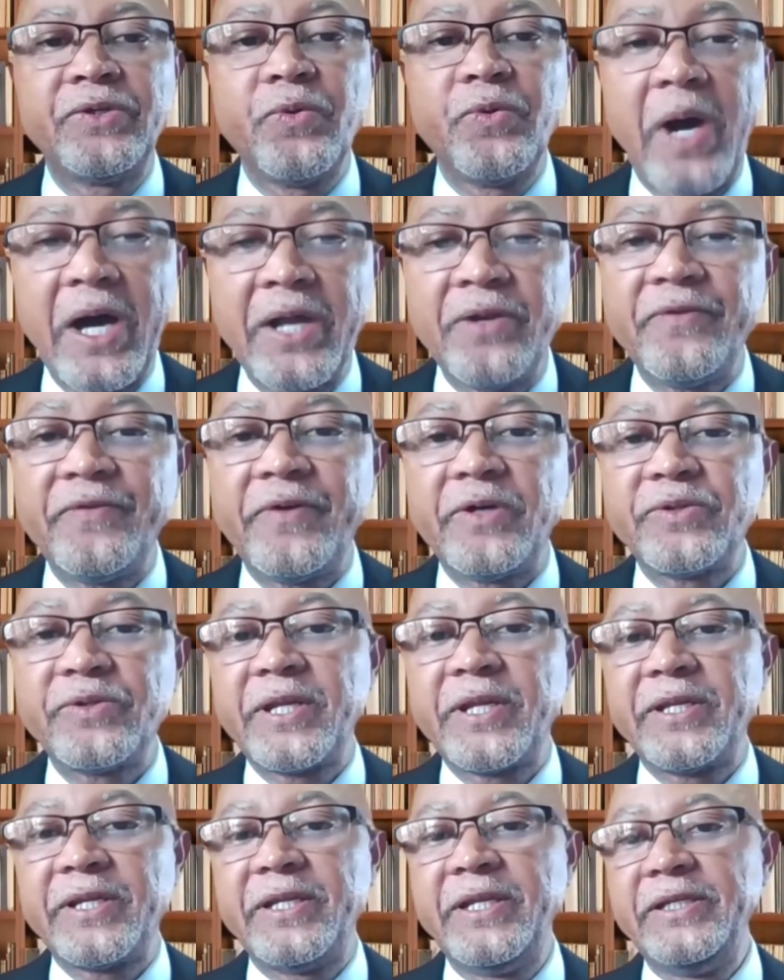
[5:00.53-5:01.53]
to one of our
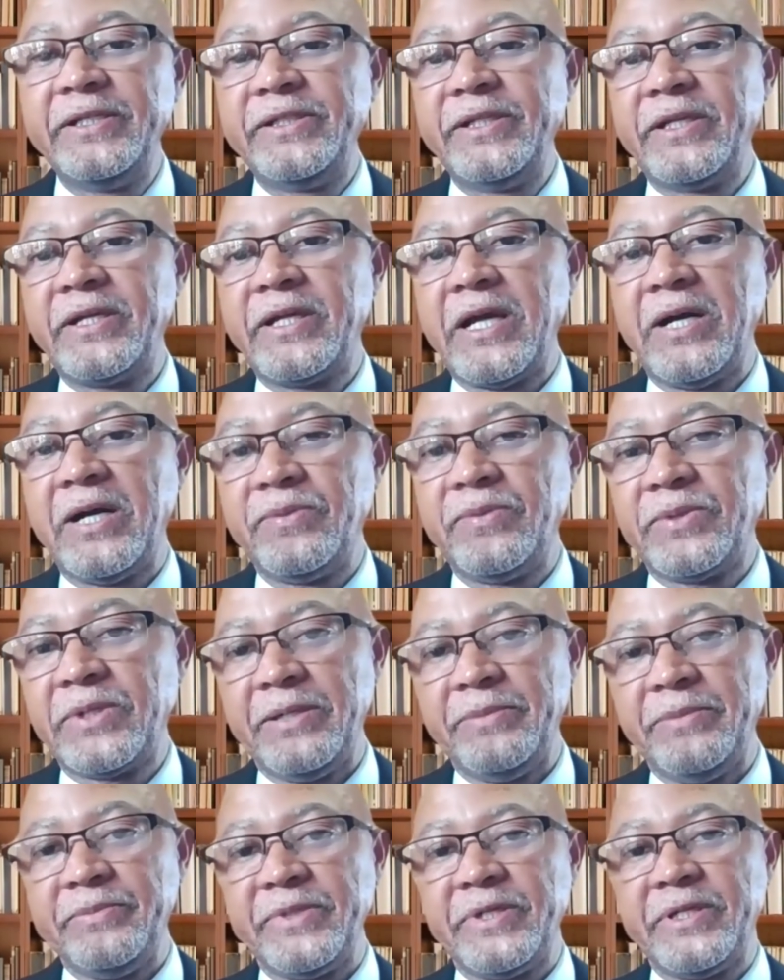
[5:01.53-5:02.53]
strategic
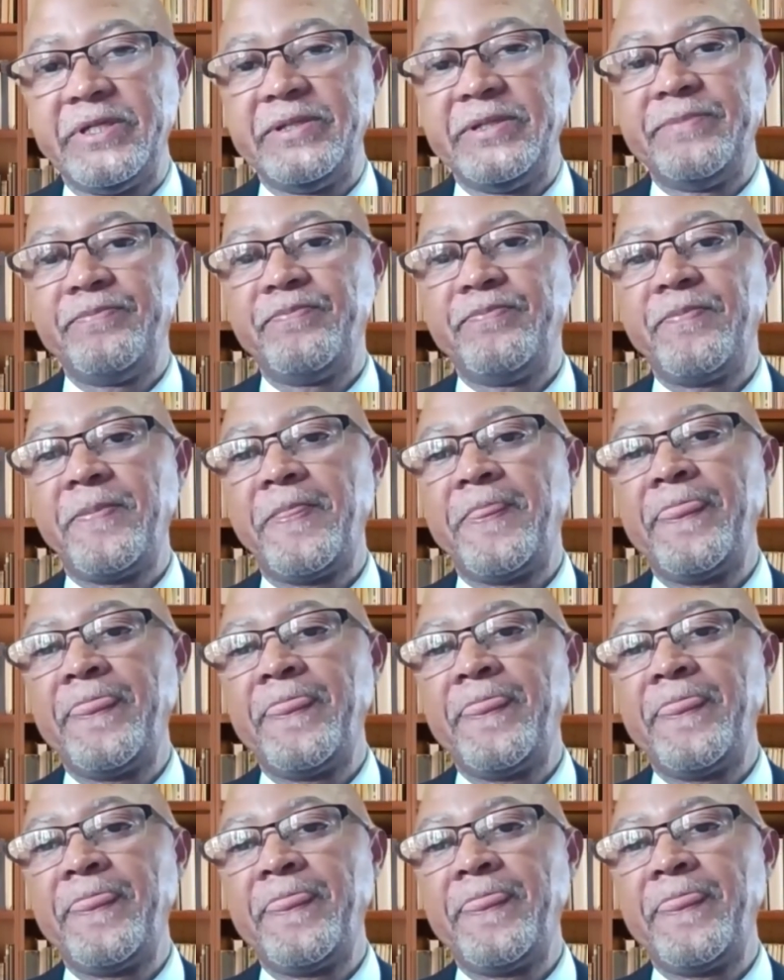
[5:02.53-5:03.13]
outcomes.